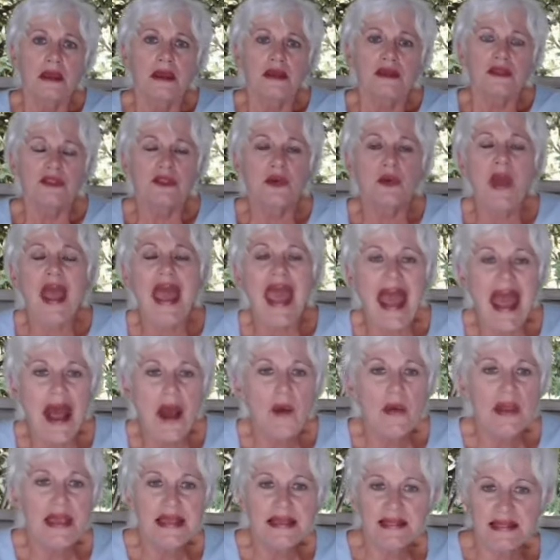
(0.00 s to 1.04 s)
So,
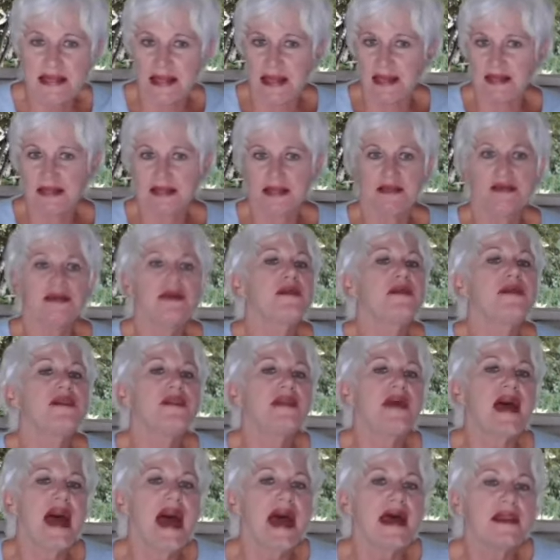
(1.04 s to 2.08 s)
how is it
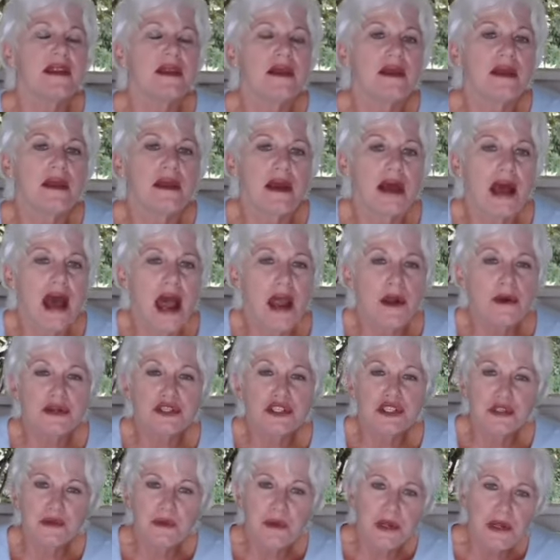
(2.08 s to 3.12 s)
that our
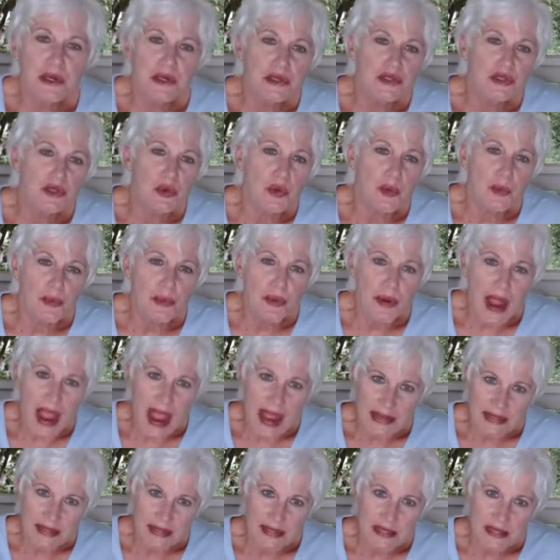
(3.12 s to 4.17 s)
spiritual
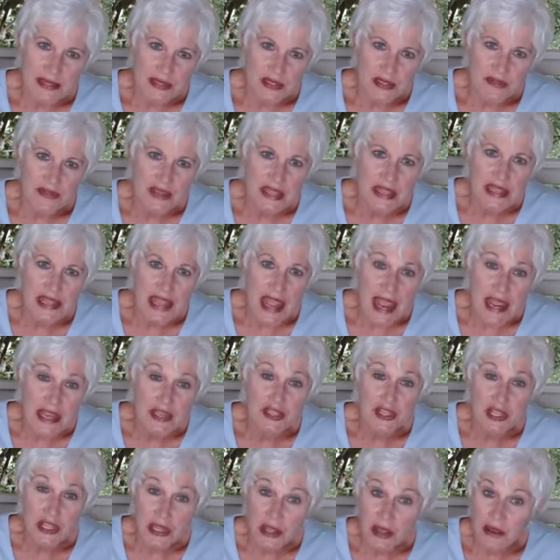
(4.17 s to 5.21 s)
practice of
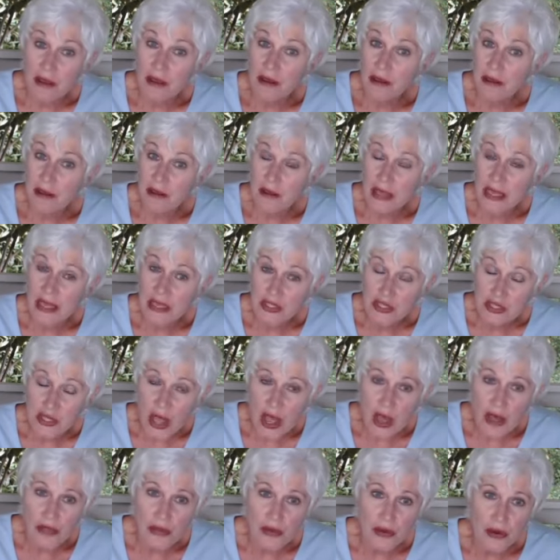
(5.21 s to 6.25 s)
engaging each
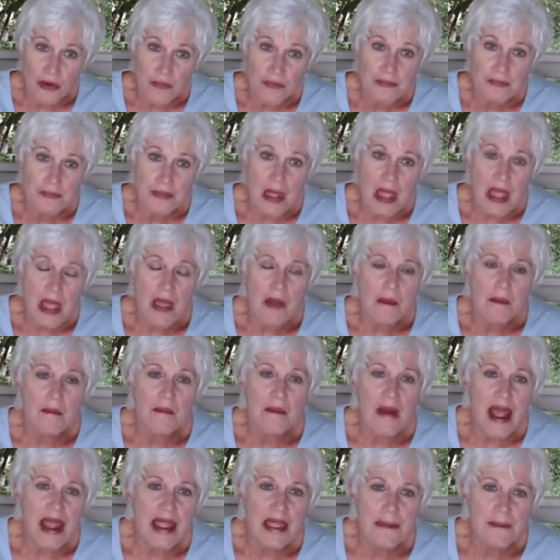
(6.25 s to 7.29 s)
other
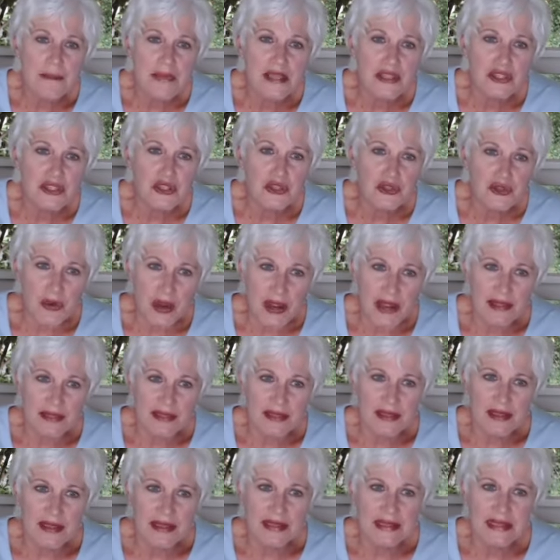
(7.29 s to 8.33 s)
might be
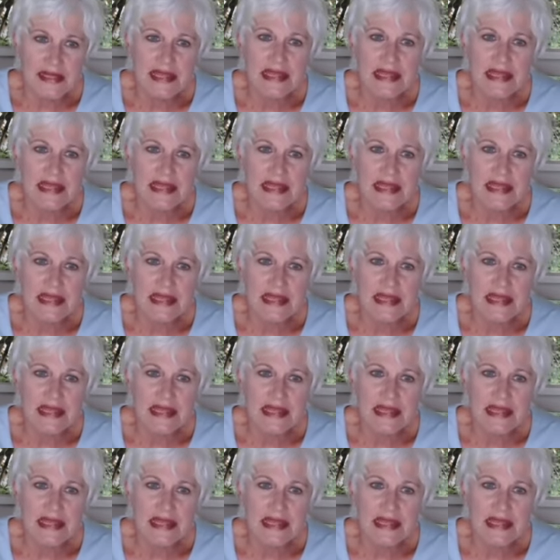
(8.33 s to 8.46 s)
strengthened